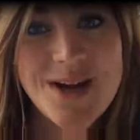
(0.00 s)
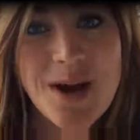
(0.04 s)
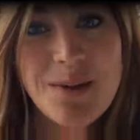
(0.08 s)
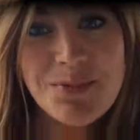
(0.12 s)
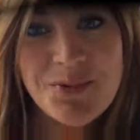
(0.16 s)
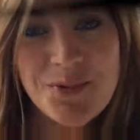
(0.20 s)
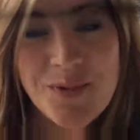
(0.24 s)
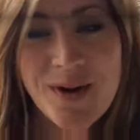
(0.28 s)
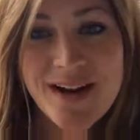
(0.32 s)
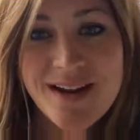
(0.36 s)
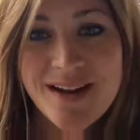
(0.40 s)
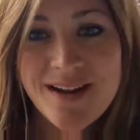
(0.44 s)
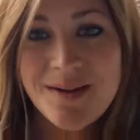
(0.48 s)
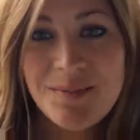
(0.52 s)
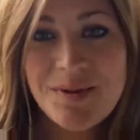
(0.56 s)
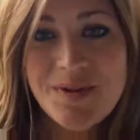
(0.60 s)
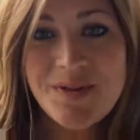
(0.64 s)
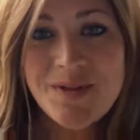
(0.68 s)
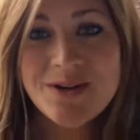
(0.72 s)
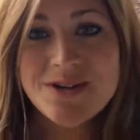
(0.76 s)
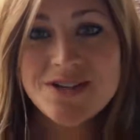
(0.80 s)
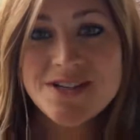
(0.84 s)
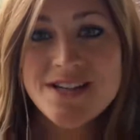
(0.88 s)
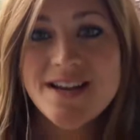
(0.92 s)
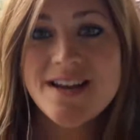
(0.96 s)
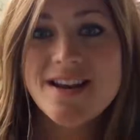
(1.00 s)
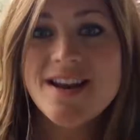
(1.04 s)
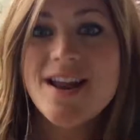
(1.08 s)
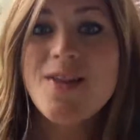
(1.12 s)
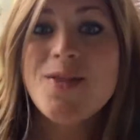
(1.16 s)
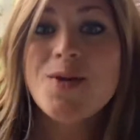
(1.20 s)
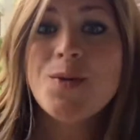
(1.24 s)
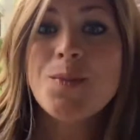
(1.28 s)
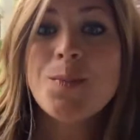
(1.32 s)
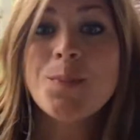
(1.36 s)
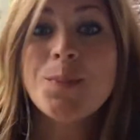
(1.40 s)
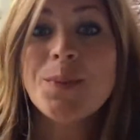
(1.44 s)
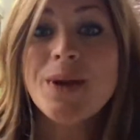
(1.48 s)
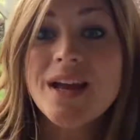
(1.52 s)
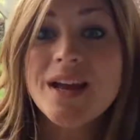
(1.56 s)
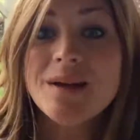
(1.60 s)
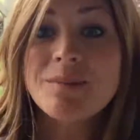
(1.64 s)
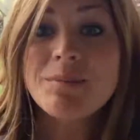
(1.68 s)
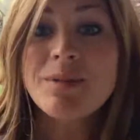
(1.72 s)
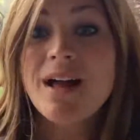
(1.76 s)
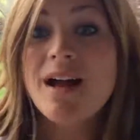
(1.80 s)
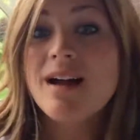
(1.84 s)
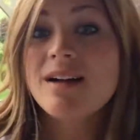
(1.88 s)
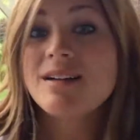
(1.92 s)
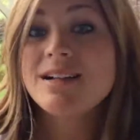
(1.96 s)
stopped raining, but there's another
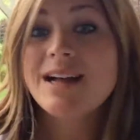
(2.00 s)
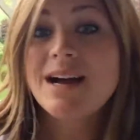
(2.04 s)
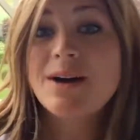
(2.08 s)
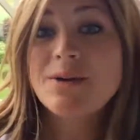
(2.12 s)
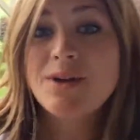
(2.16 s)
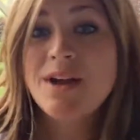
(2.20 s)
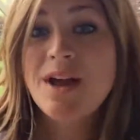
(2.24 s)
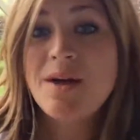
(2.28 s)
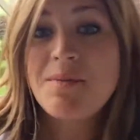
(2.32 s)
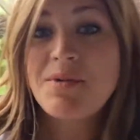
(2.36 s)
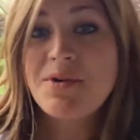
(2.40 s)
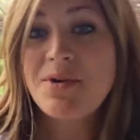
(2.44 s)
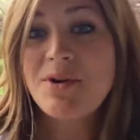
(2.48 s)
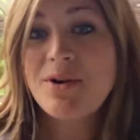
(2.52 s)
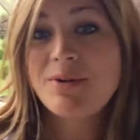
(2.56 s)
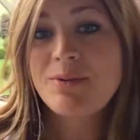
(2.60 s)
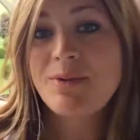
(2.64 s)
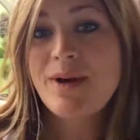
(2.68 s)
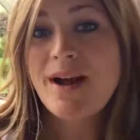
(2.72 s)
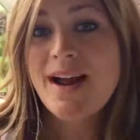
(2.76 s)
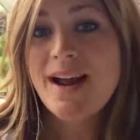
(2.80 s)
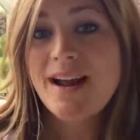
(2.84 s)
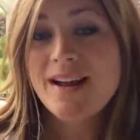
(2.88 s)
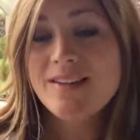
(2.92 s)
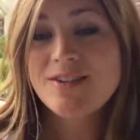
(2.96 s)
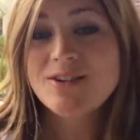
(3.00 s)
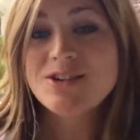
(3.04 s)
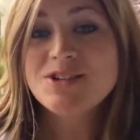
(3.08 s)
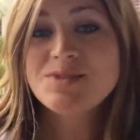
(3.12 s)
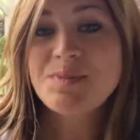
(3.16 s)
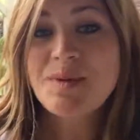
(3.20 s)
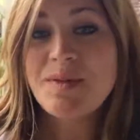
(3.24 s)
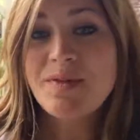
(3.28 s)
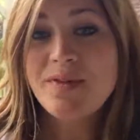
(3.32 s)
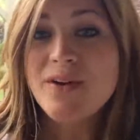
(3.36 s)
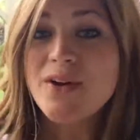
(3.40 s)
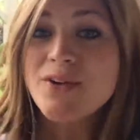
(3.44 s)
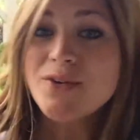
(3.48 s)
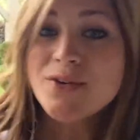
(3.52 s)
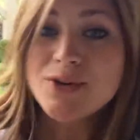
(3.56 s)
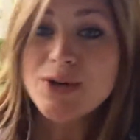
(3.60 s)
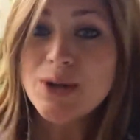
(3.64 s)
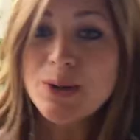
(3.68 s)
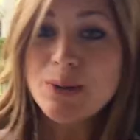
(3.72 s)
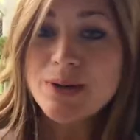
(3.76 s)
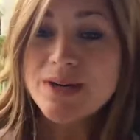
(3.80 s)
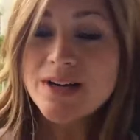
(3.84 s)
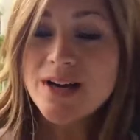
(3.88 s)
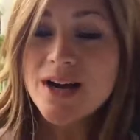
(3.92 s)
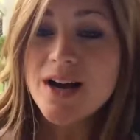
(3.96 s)
big black cloud coming our way, and there's been thunder
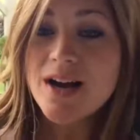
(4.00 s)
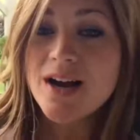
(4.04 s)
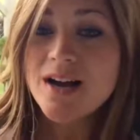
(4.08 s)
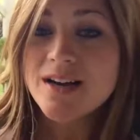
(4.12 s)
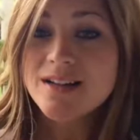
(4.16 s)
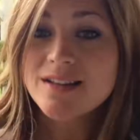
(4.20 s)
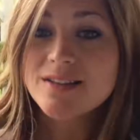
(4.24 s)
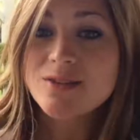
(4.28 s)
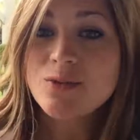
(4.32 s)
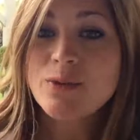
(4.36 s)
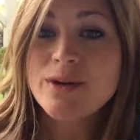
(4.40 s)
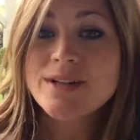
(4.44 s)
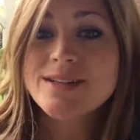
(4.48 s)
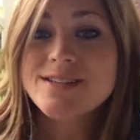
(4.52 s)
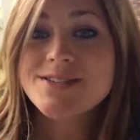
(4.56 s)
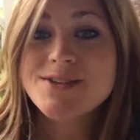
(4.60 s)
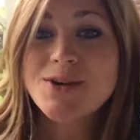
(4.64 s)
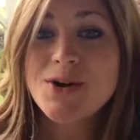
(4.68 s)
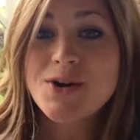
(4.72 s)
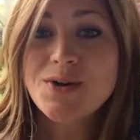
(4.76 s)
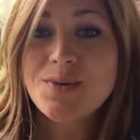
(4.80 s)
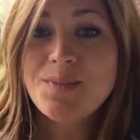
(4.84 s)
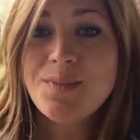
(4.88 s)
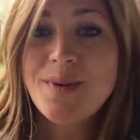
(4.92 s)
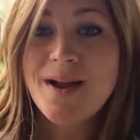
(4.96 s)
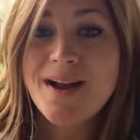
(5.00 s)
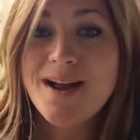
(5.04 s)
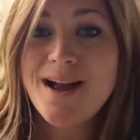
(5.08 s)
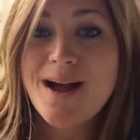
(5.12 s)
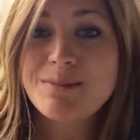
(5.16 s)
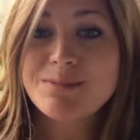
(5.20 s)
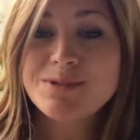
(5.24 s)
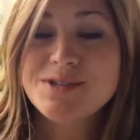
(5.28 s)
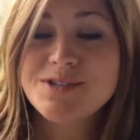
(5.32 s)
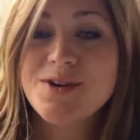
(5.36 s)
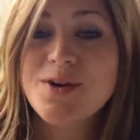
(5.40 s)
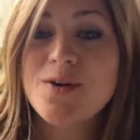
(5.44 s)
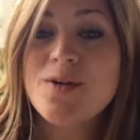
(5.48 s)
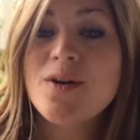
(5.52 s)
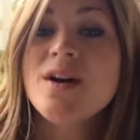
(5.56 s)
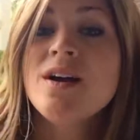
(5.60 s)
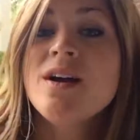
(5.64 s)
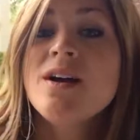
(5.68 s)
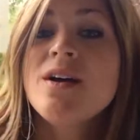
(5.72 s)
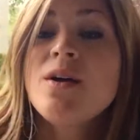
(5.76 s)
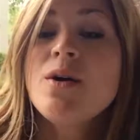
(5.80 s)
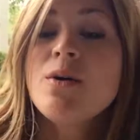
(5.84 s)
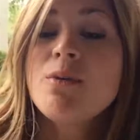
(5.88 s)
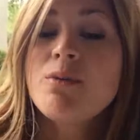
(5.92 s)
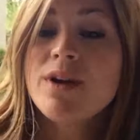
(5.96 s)
going on and the wind's starting to pick up. So
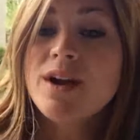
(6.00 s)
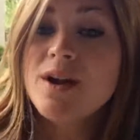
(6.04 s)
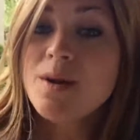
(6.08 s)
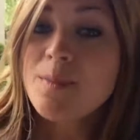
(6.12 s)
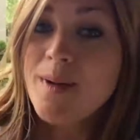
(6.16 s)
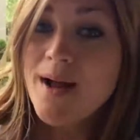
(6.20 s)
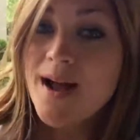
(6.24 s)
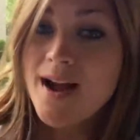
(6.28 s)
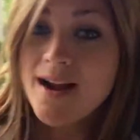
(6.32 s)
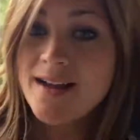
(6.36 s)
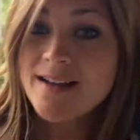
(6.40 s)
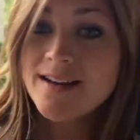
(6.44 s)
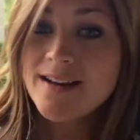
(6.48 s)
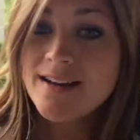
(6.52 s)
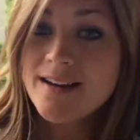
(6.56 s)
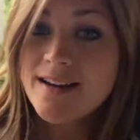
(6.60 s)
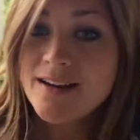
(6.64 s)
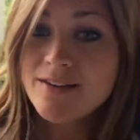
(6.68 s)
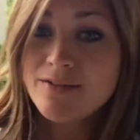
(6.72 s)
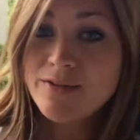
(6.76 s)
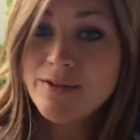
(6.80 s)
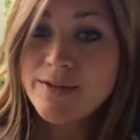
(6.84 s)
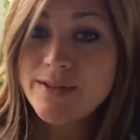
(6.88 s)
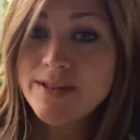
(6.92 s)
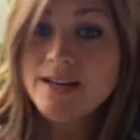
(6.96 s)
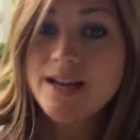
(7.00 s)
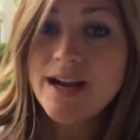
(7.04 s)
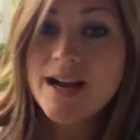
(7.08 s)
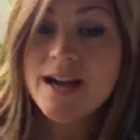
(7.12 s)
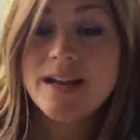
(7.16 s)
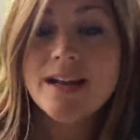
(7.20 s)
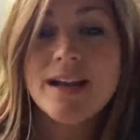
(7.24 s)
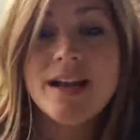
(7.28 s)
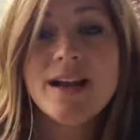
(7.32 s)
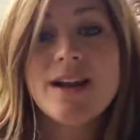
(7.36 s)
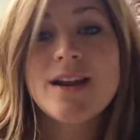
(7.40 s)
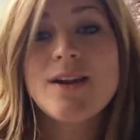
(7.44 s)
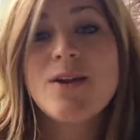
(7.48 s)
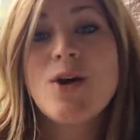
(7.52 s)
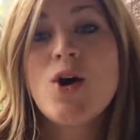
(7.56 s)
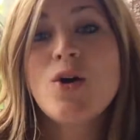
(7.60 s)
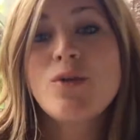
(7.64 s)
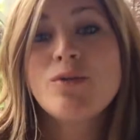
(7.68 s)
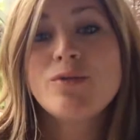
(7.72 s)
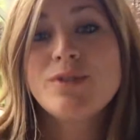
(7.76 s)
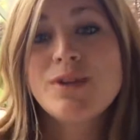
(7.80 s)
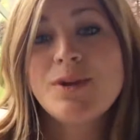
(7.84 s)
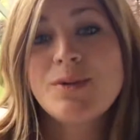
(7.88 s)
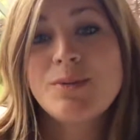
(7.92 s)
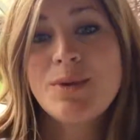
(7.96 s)
we are packing it in for the night, and
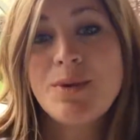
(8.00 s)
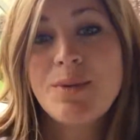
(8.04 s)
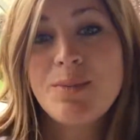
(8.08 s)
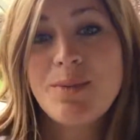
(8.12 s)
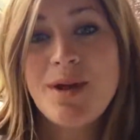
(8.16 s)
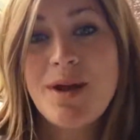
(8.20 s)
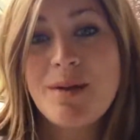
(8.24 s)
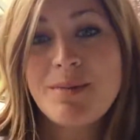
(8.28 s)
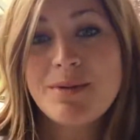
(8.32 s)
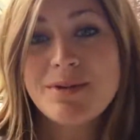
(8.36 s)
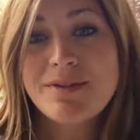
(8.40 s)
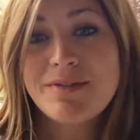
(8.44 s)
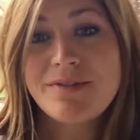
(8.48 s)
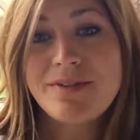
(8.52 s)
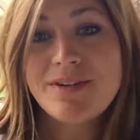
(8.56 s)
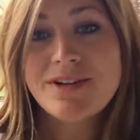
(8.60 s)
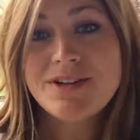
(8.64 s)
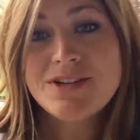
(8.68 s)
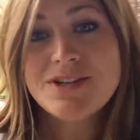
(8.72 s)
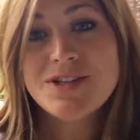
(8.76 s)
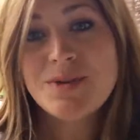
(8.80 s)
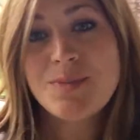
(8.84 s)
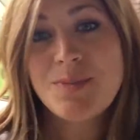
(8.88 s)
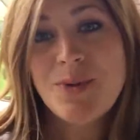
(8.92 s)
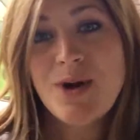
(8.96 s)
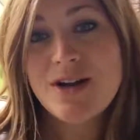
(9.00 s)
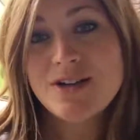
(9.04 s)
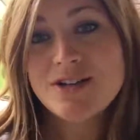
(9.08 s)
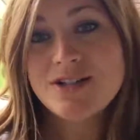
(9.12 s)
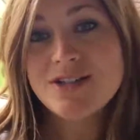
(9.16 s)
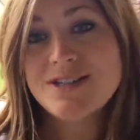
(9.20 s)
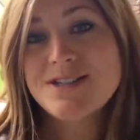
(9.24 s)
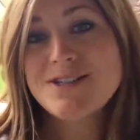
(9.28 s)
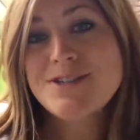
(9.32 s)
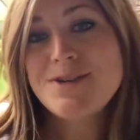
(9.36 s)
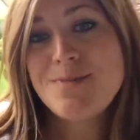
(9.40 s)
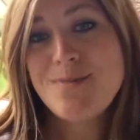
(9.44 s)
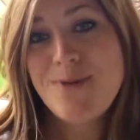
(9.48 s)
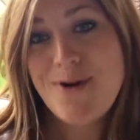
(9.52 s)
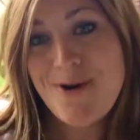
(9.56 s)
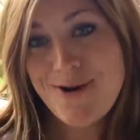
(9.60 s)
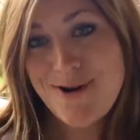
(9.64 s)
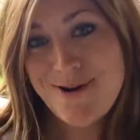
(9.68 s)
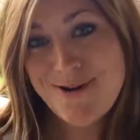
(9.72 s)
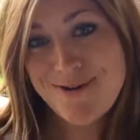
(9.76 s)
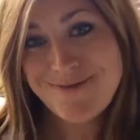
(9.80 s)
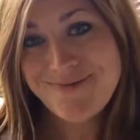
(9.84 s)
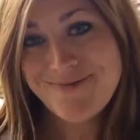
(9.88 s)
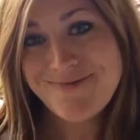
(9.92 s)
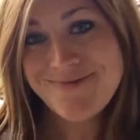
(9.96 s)
hopefully we'll be able to finish the project
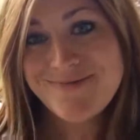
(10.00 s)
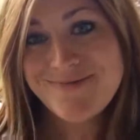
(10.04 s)
tomorrow.